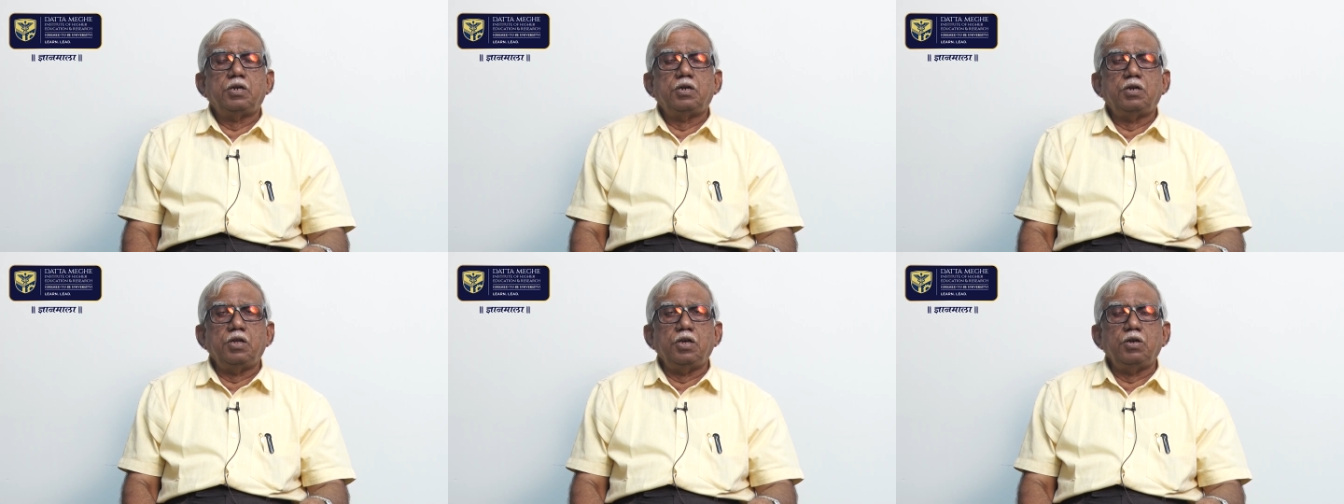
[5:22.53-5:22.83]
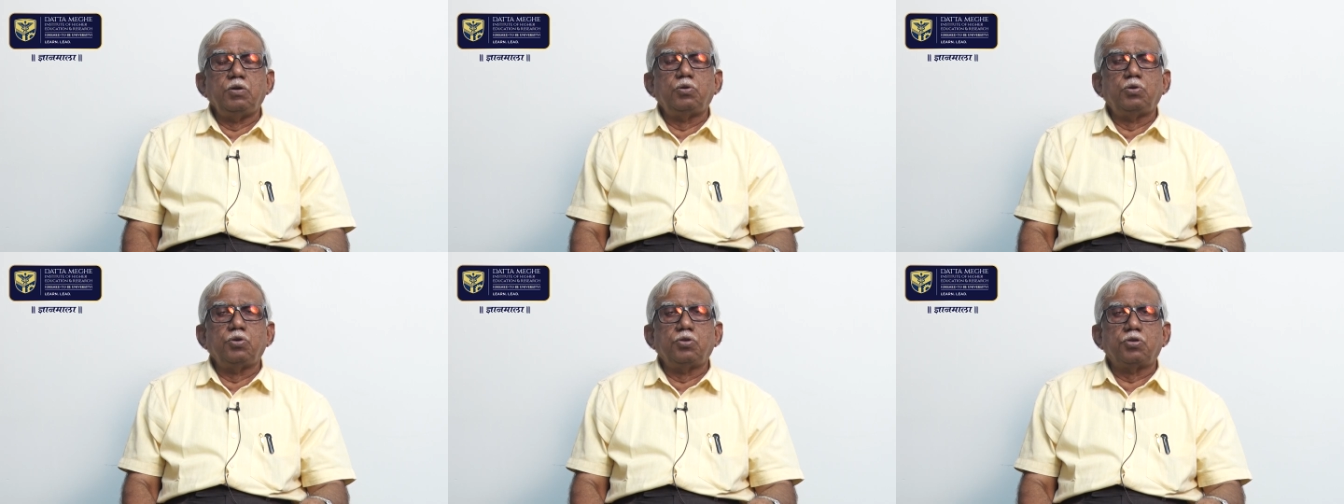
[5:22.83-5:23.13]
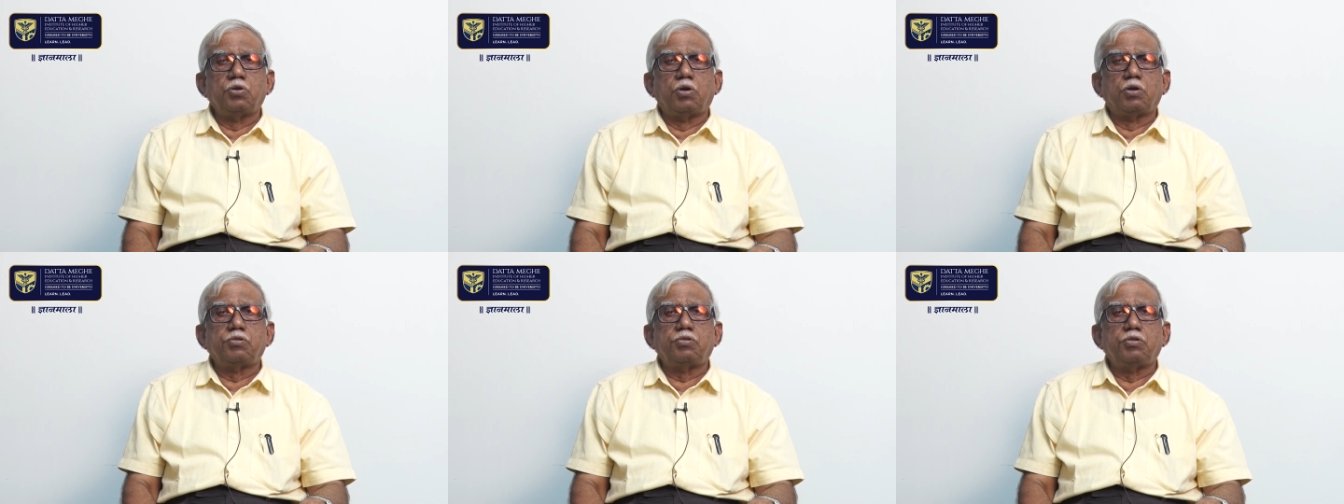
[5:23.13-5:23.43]
dengue
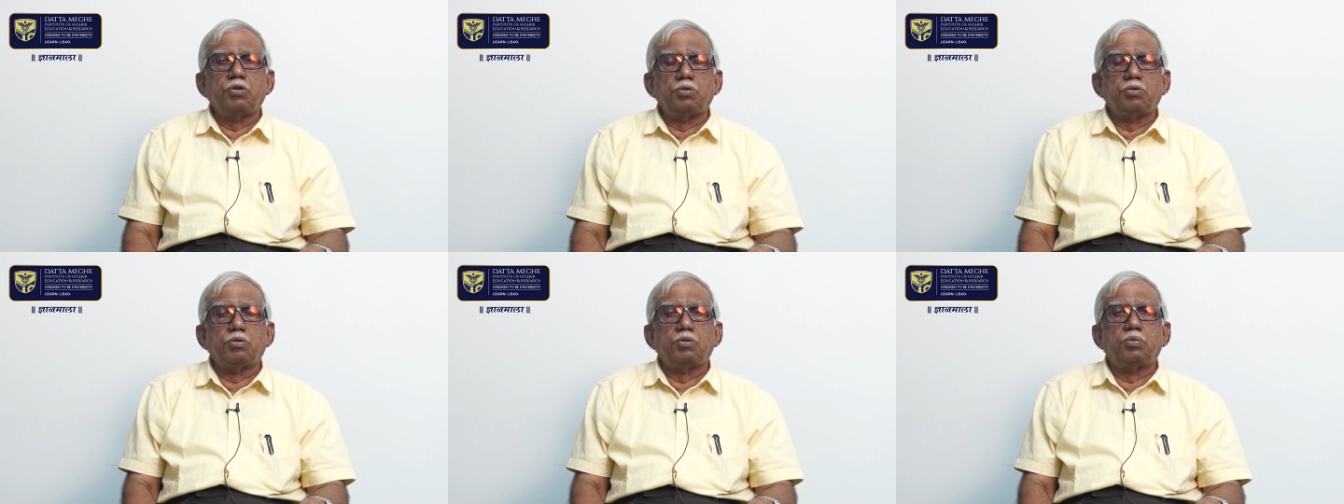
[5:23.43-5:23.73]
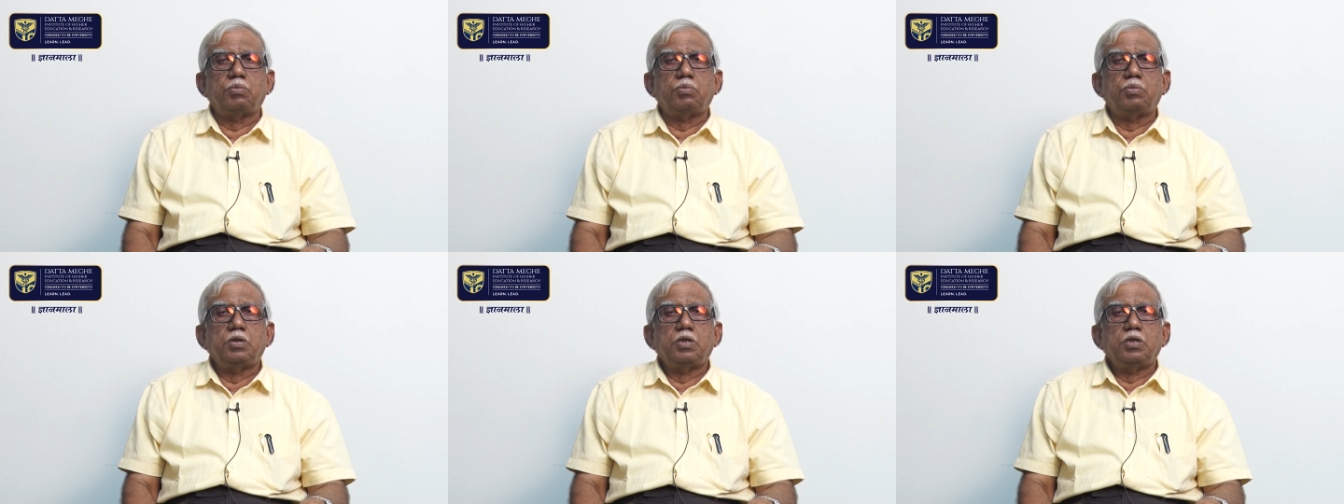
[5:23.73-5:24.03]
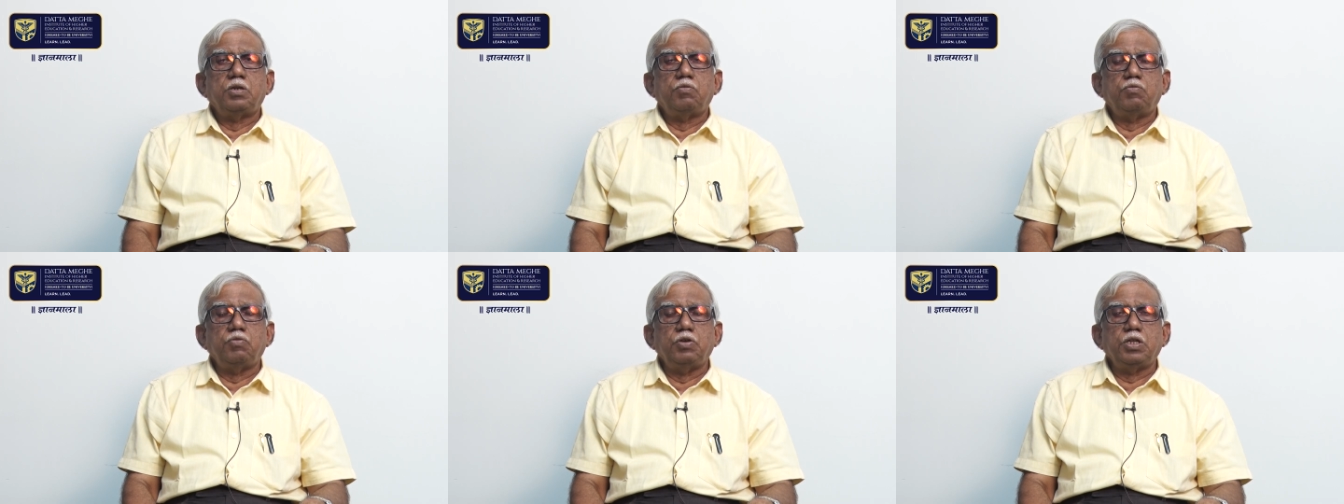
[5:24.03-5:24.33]
shock syndrome
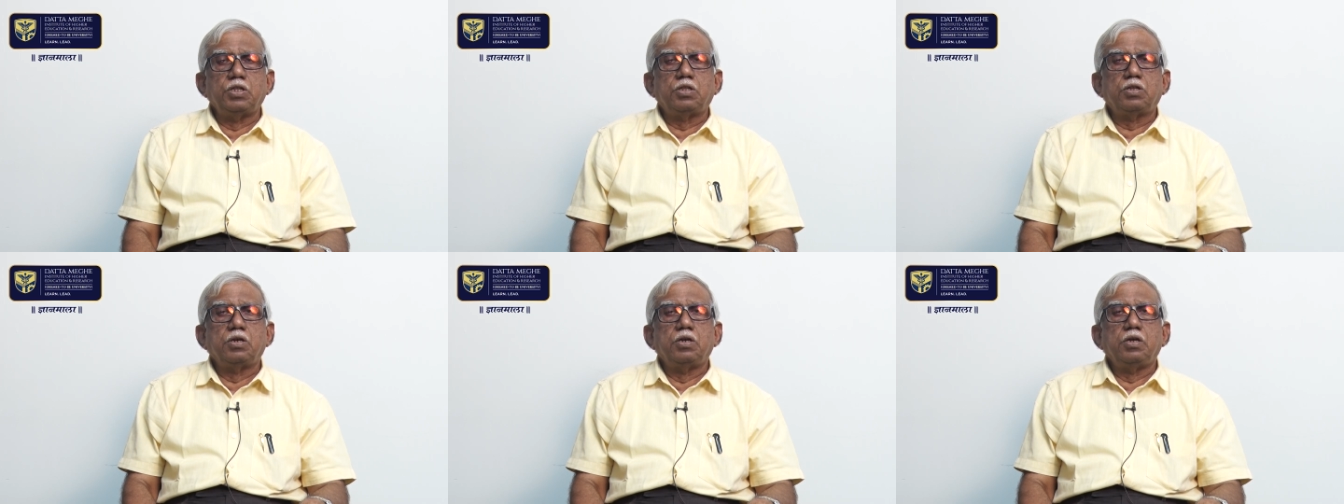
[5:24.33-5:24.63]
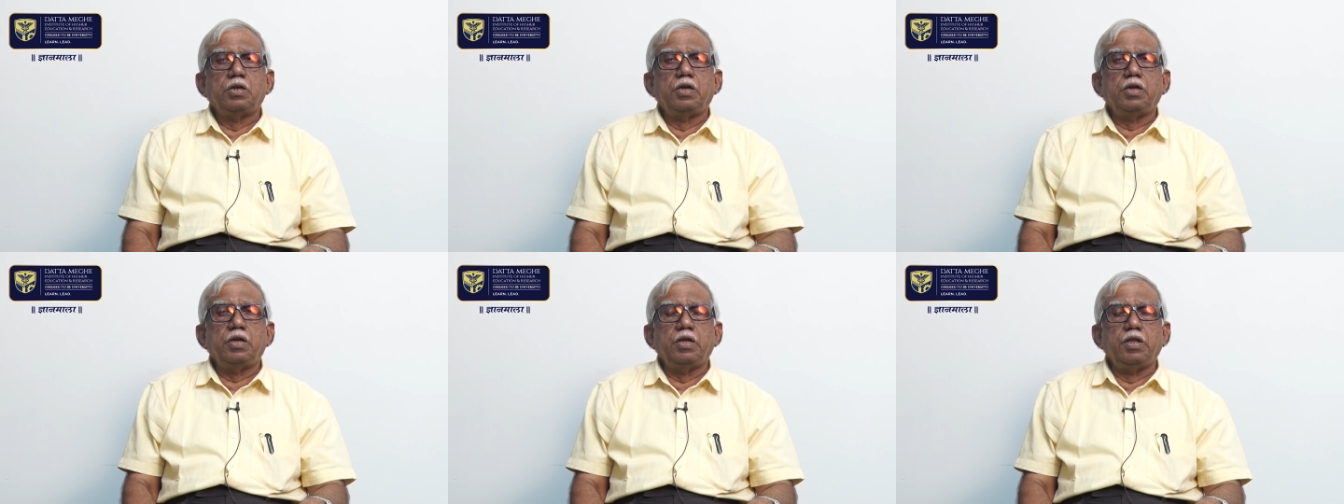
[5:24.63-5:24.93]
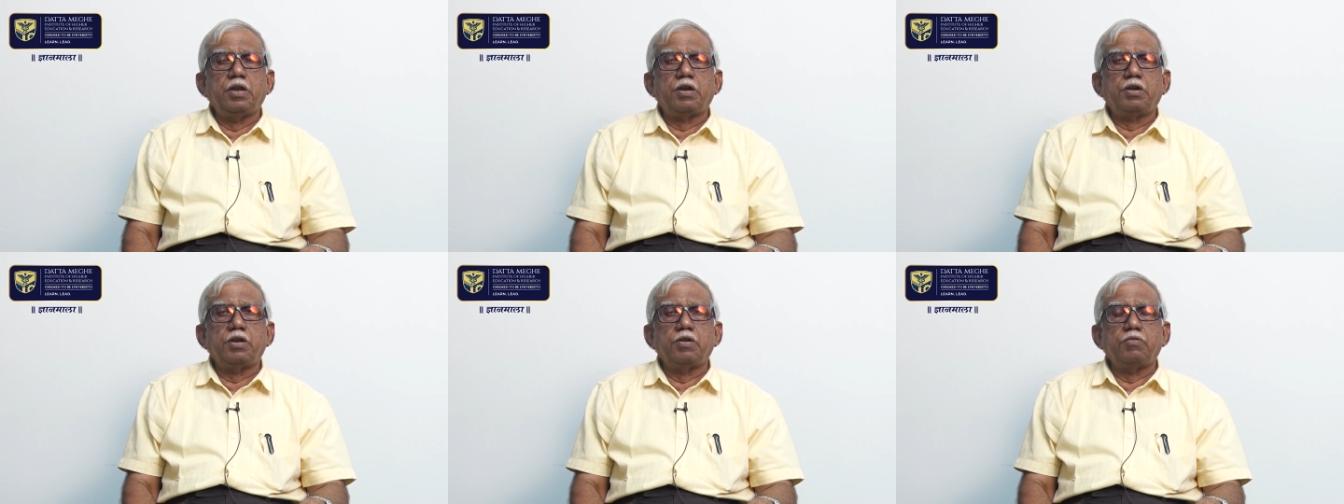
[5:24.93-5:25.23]
with a
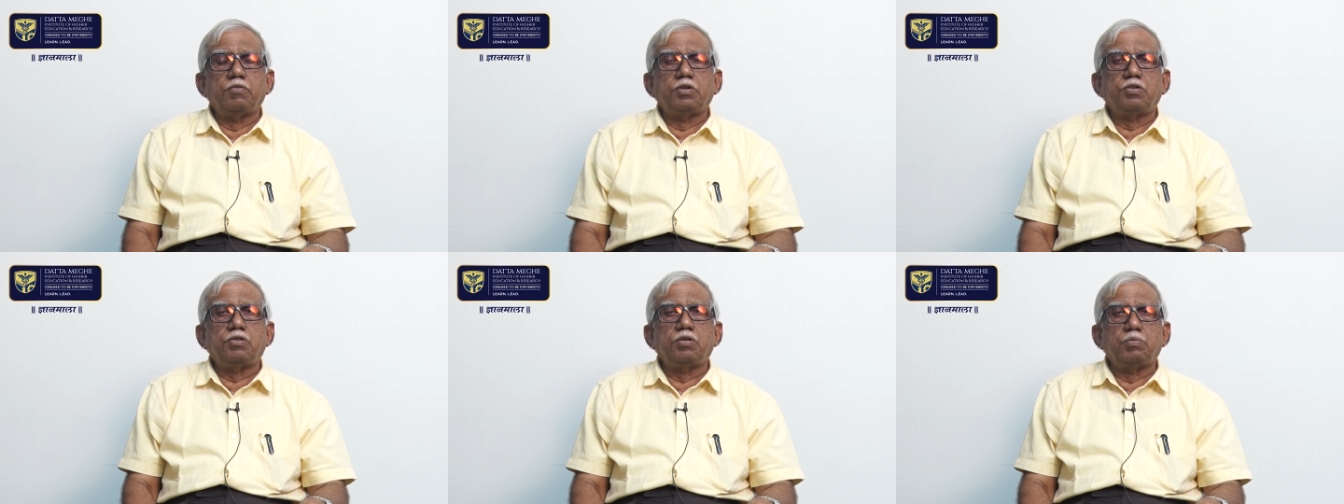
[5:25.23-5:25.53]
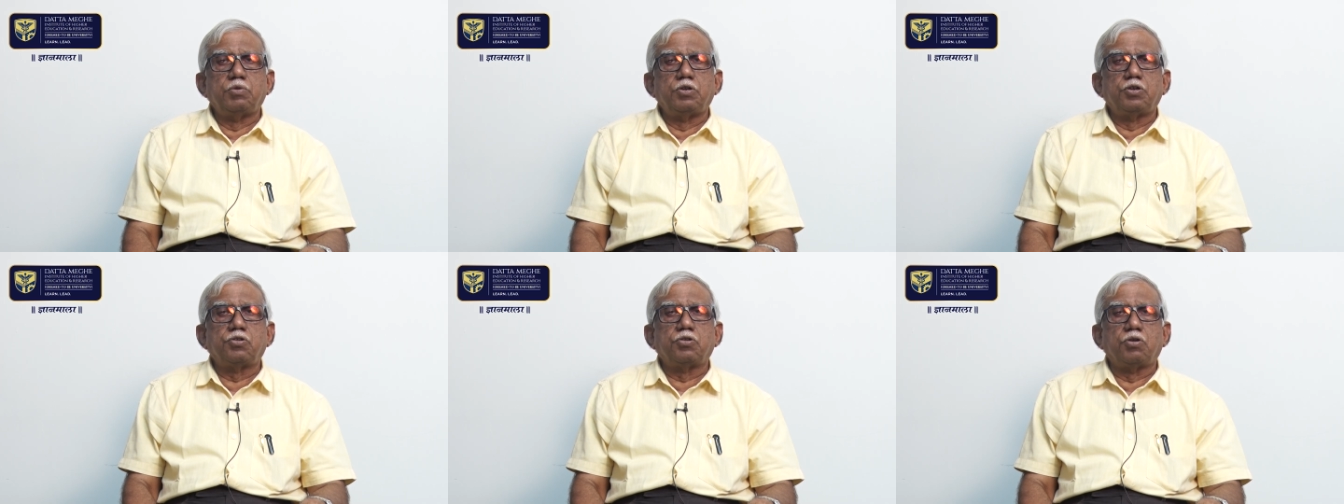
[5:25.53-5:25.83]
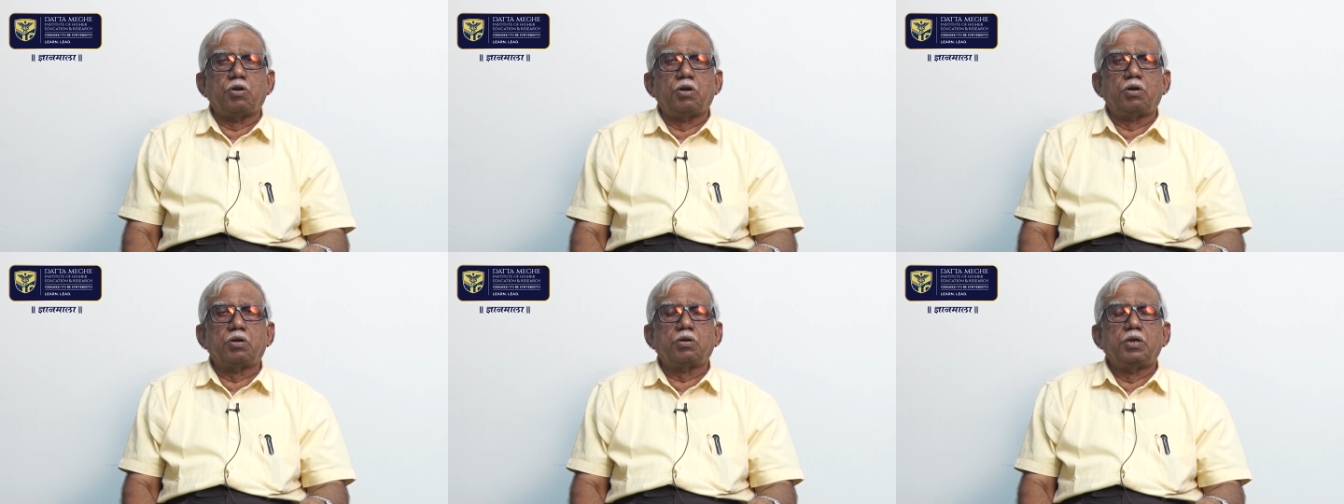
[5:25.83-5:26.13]
irreversible
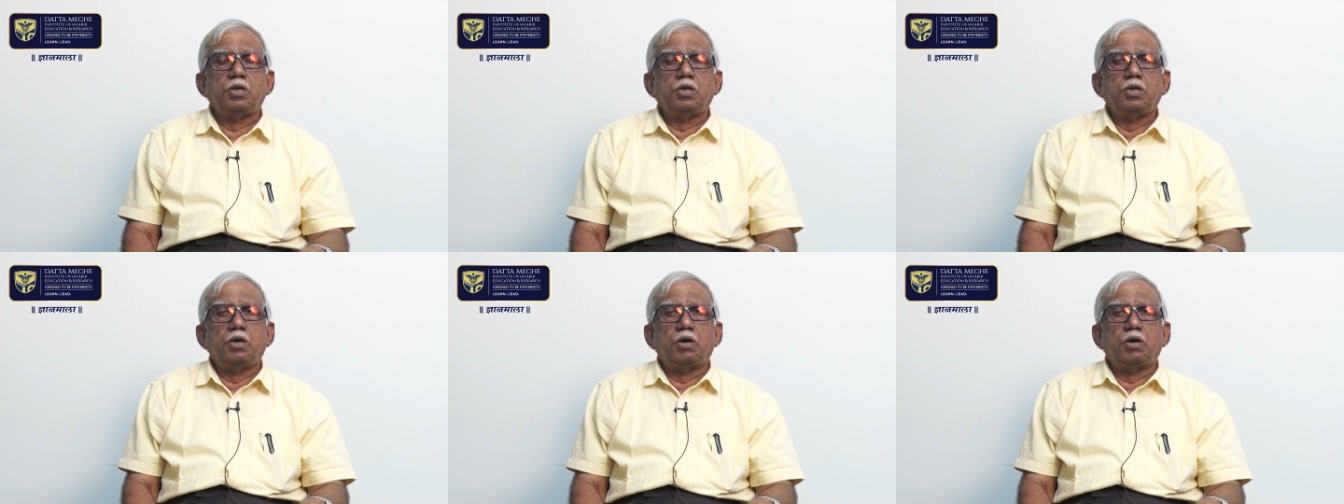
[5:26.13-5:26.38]
shock,